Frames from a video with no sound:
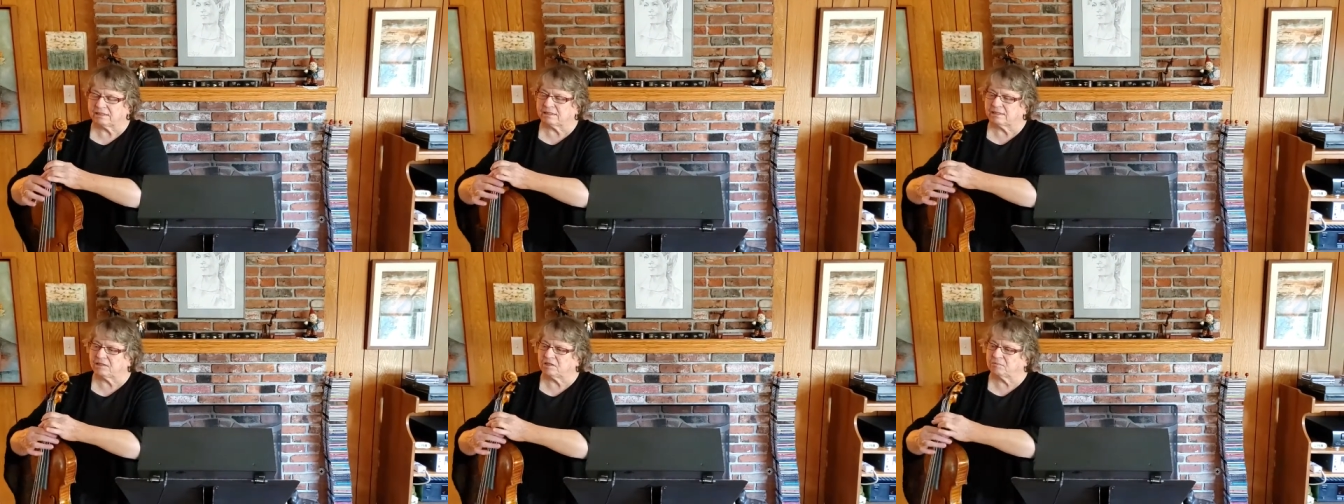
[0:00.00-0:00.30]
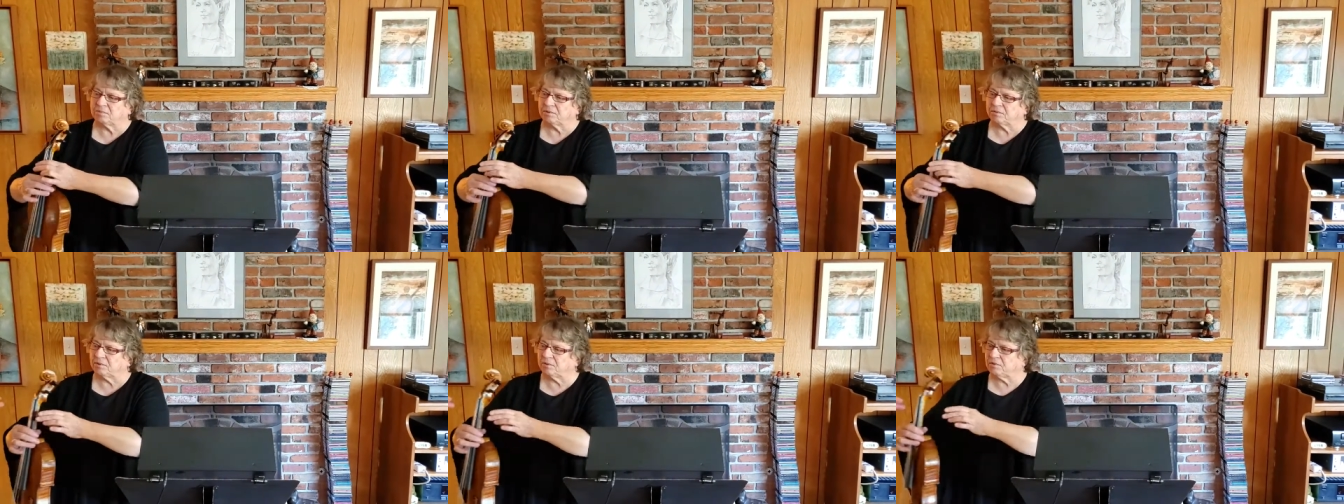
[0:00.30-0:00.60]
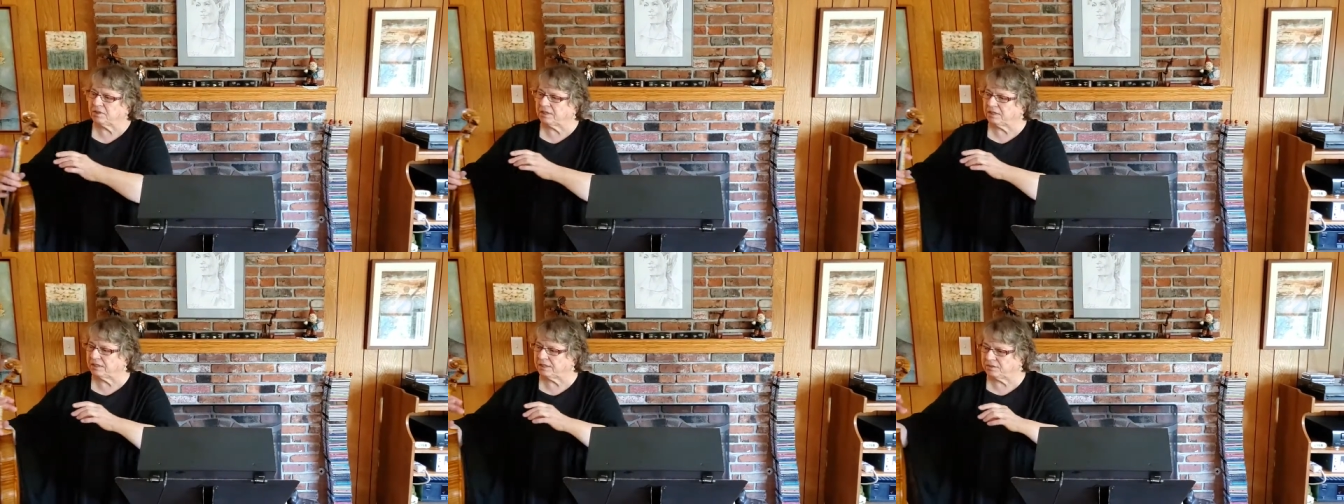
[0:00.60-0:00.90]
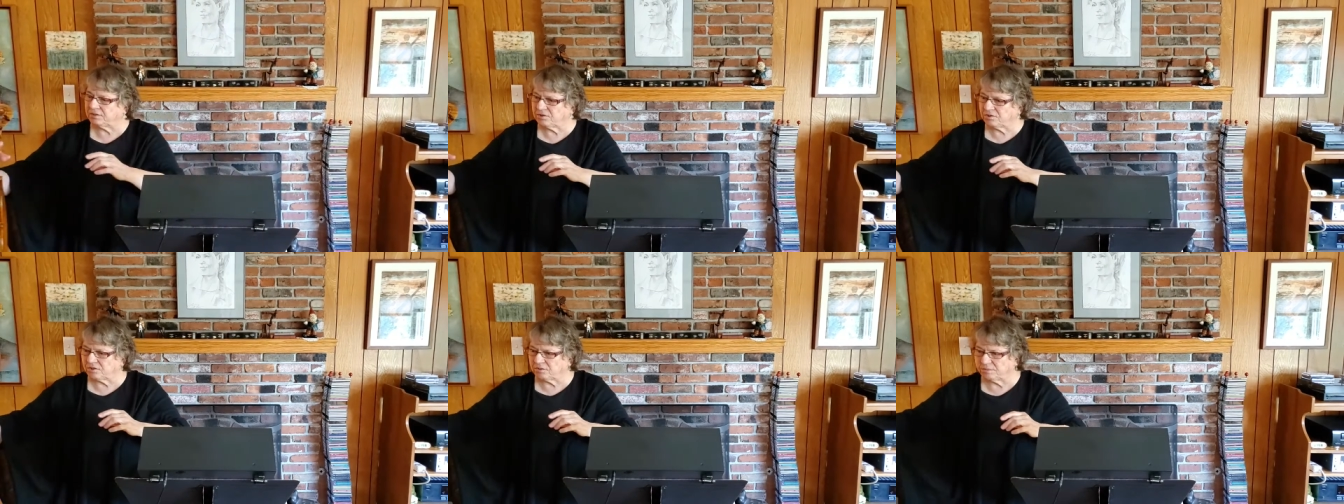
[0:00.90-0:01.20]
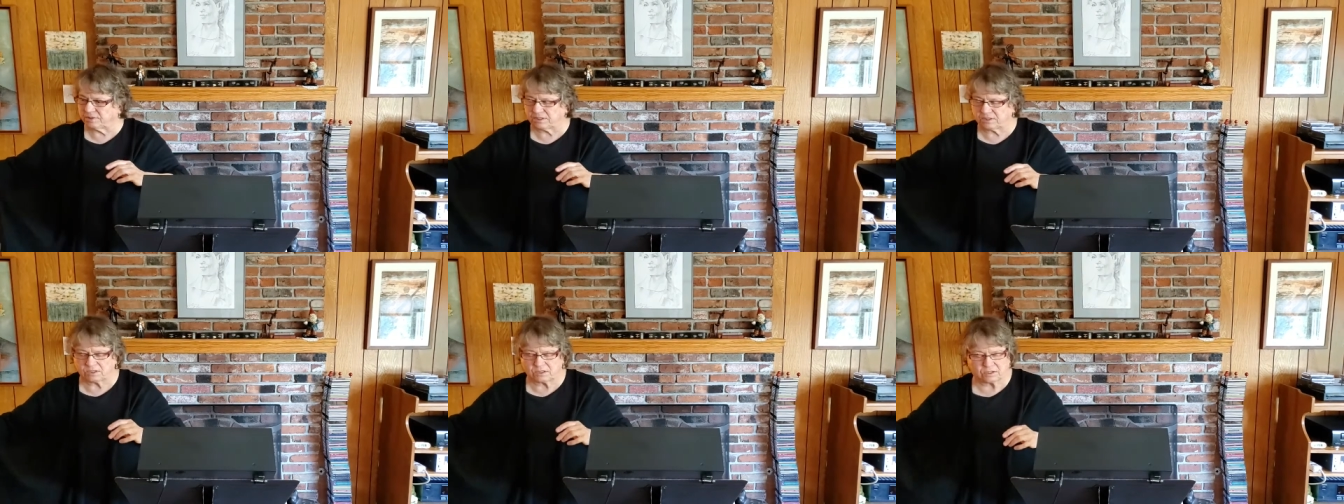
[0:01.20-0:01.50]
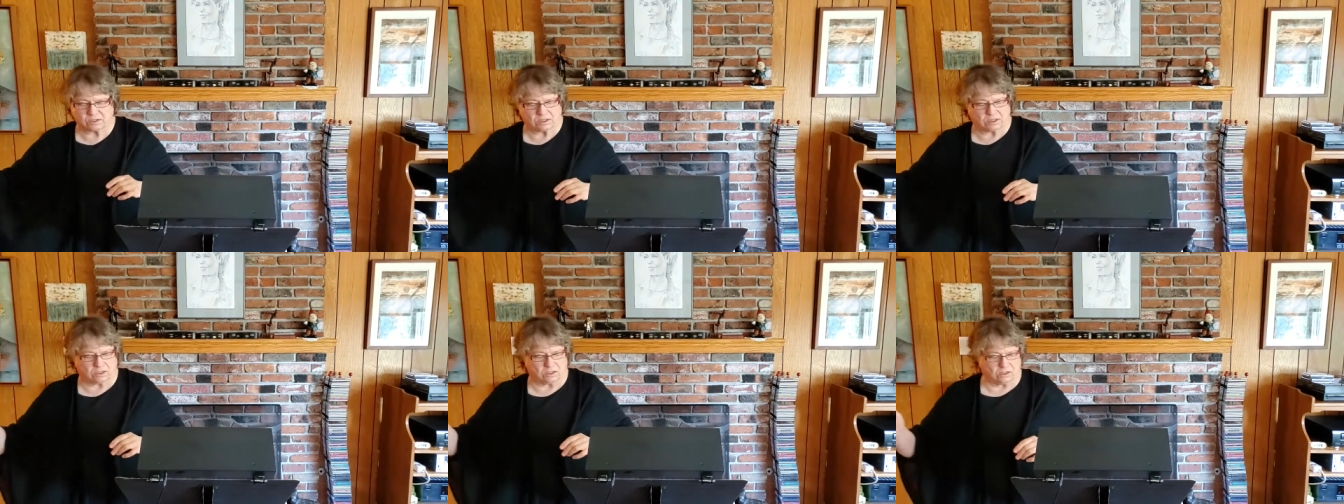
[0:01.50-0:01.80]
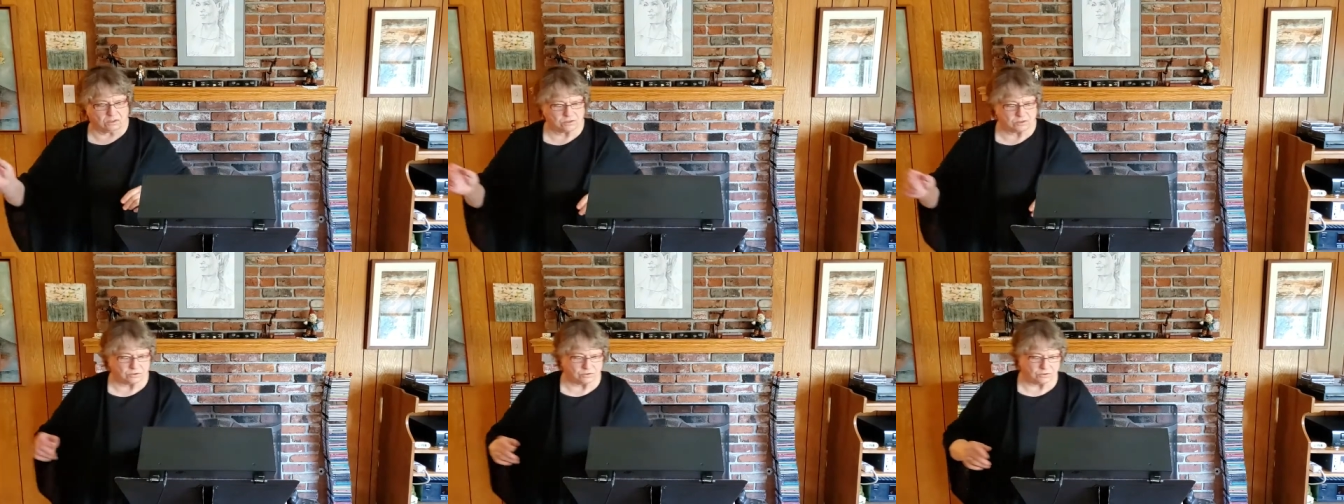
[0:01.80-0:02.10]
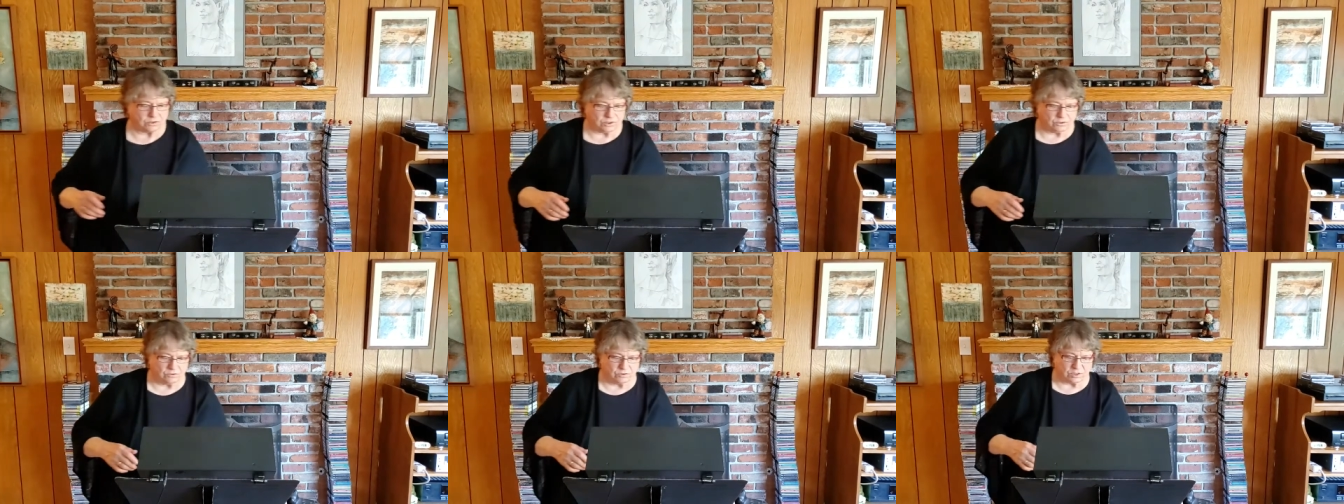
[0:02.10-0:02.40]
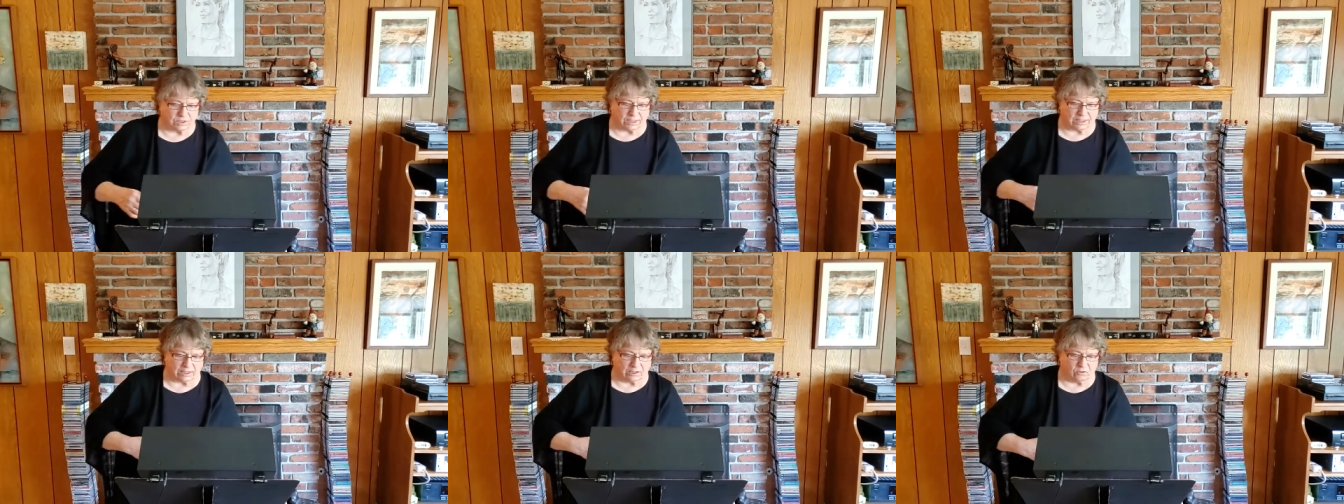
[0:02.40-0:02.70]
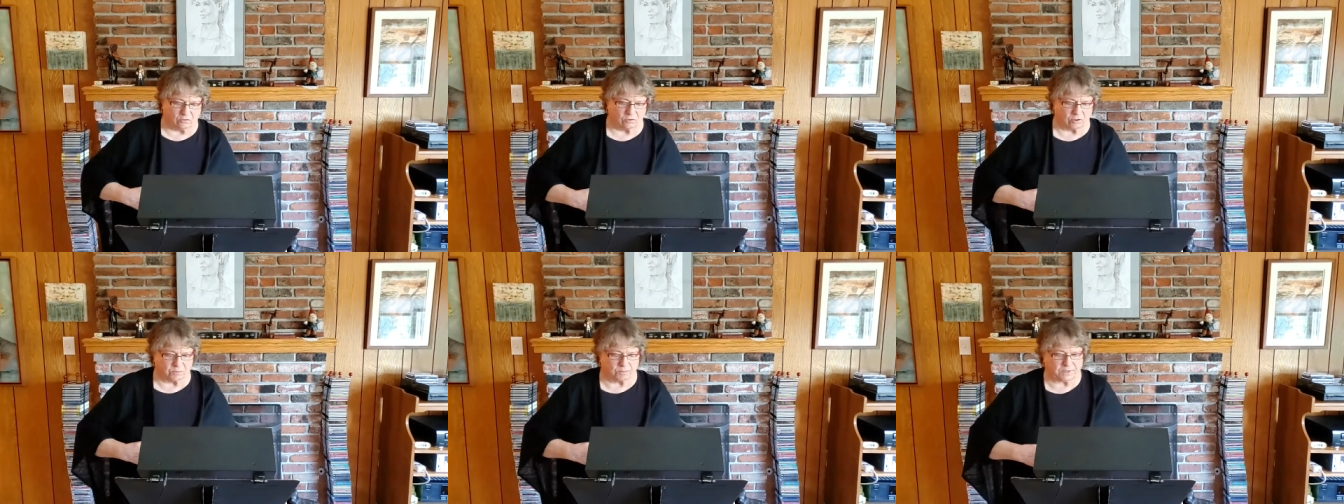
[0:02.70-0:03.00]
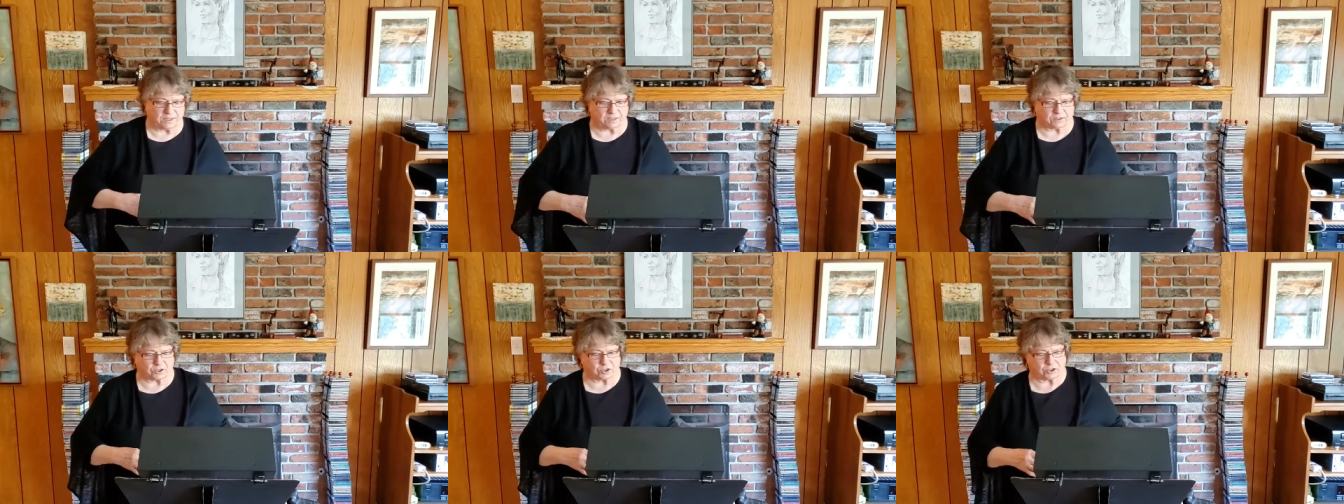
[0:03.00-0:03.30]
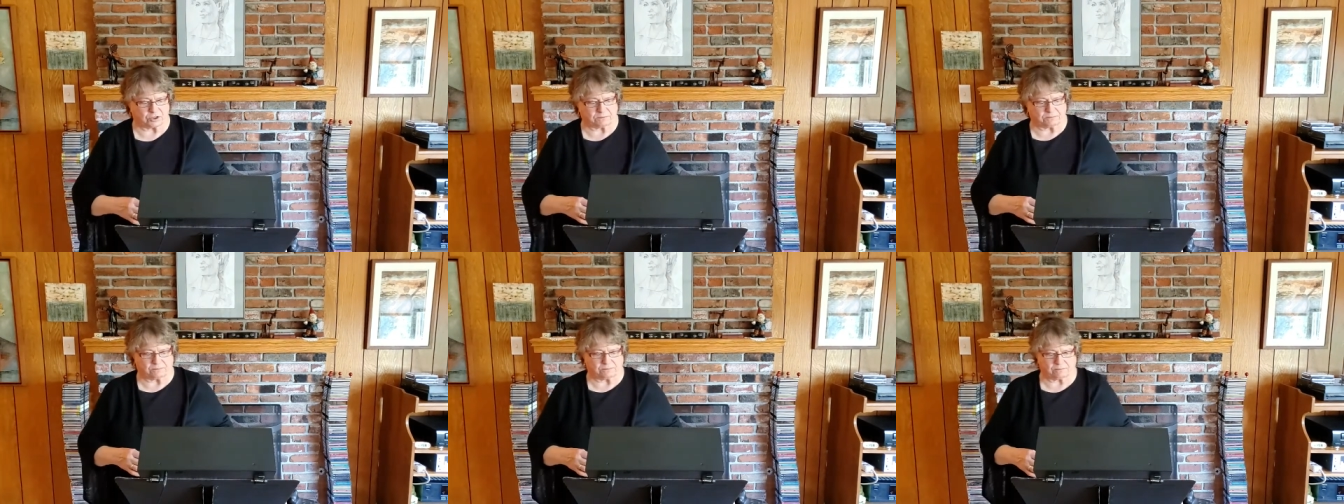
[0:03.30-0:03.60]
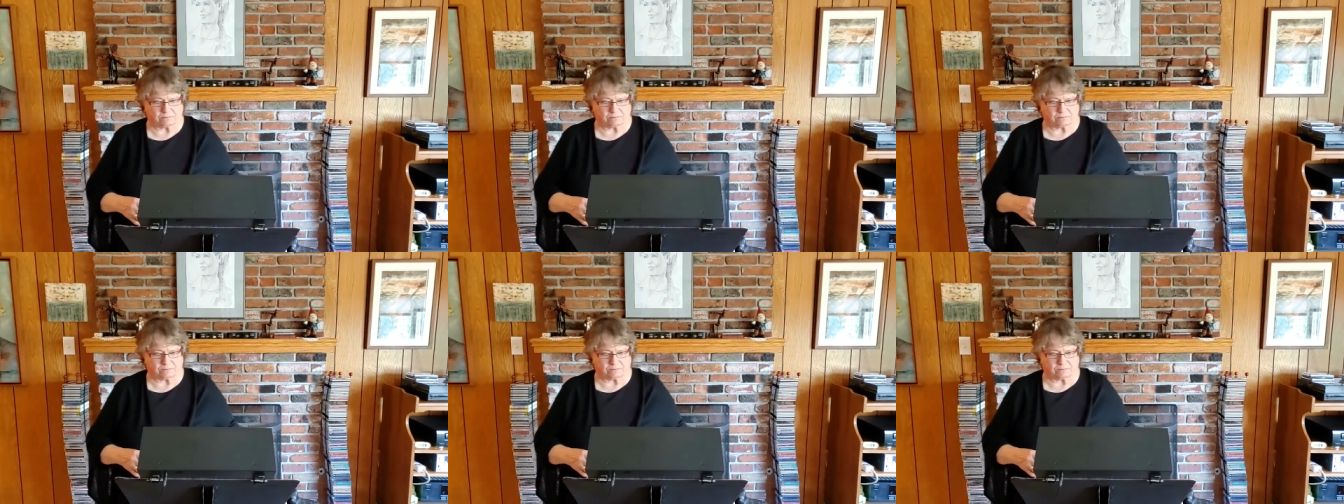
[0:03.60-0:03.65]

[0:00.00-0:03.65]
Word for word: The Baroque instruments also used a lower pitch